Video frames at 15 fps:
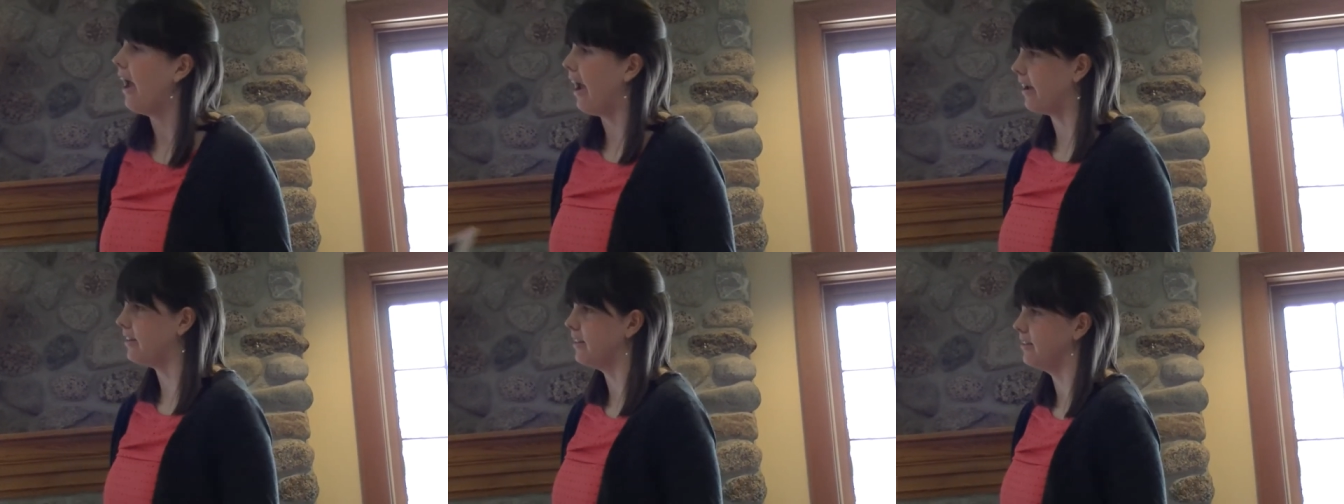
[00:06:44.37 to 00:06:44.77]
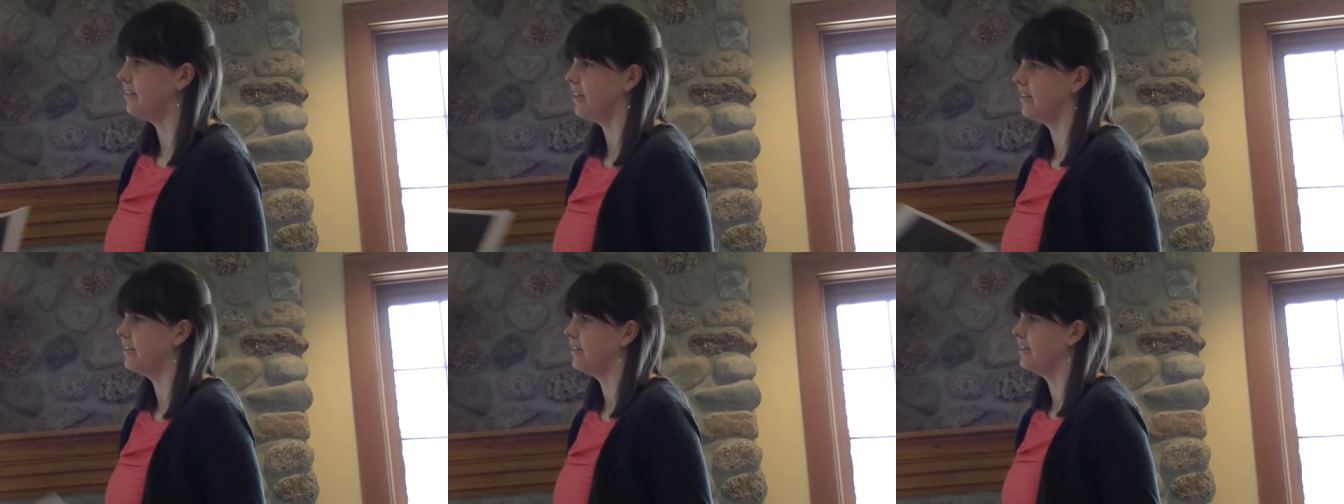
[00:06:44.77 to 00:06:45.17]
access
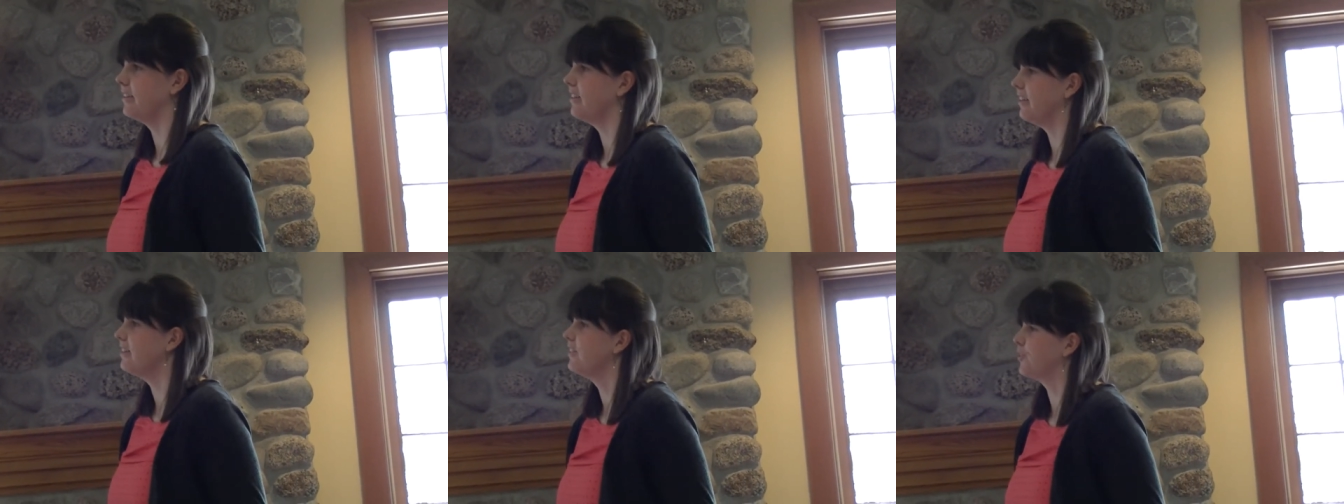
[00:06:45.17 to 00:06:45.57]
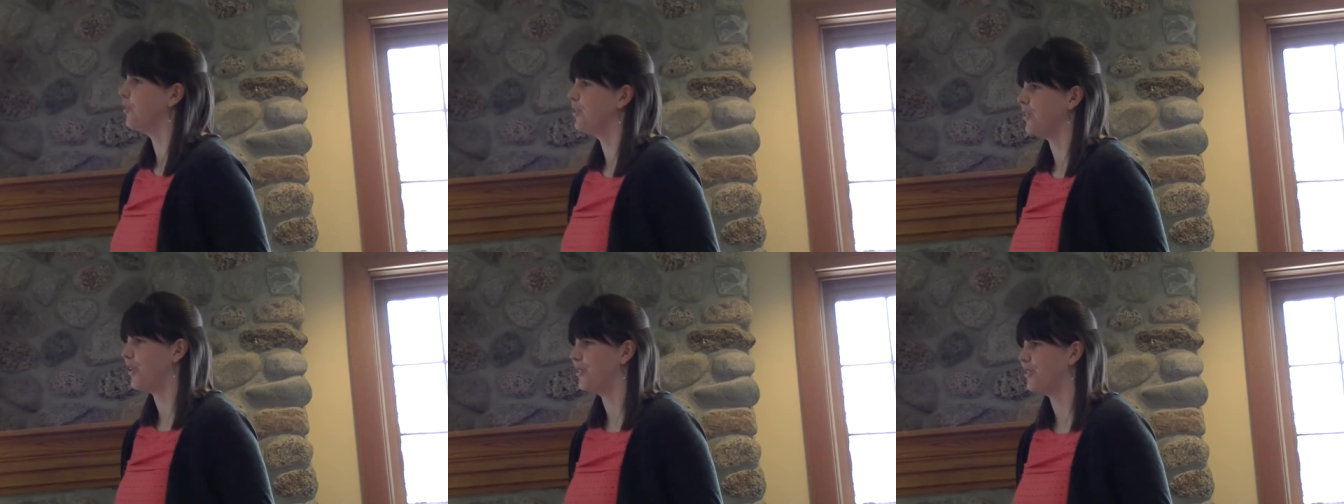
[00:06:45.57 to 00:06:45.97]
test
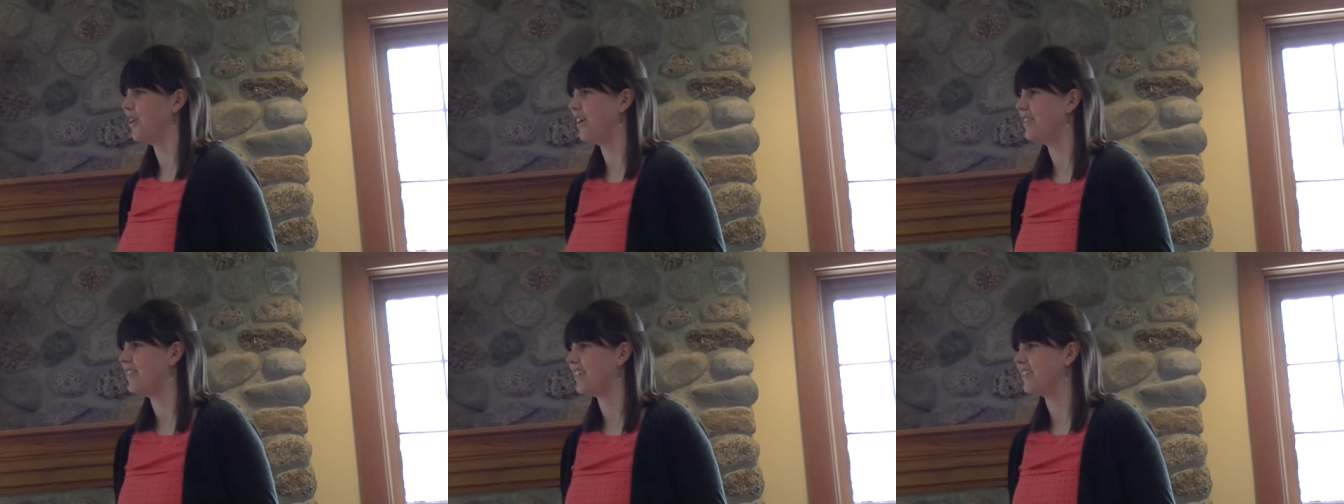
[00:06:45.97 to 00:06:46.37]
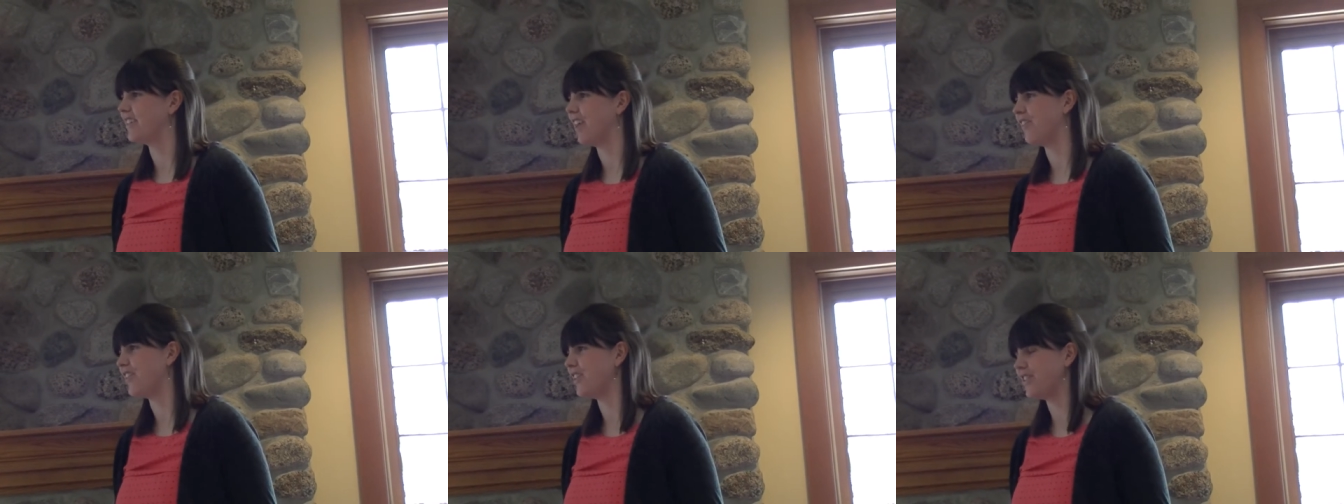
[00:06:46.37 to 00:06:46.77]
scores also have
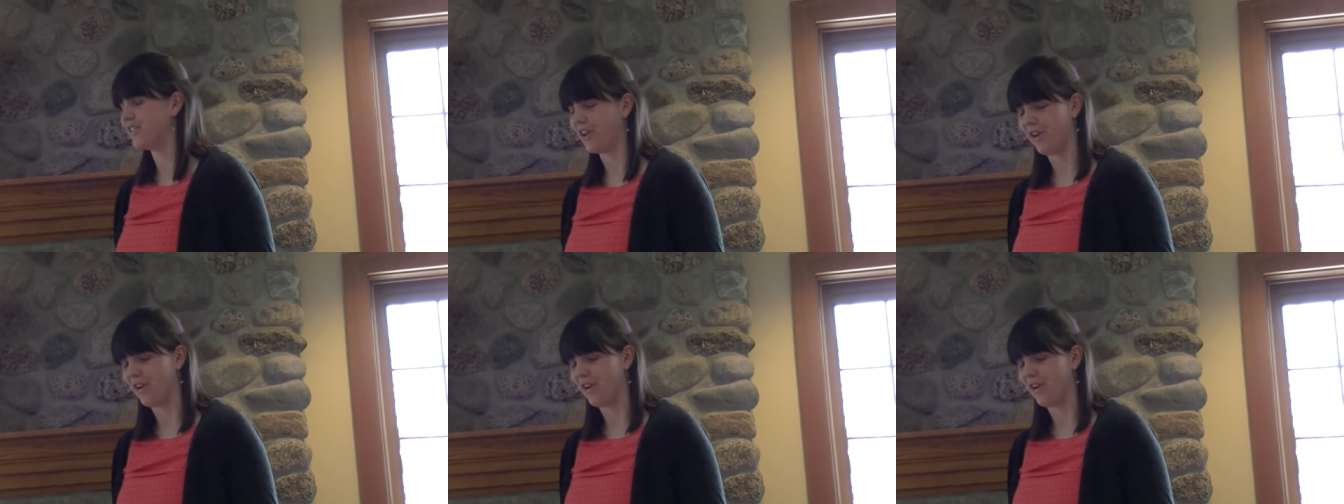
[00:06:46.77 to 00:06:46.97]
six levels.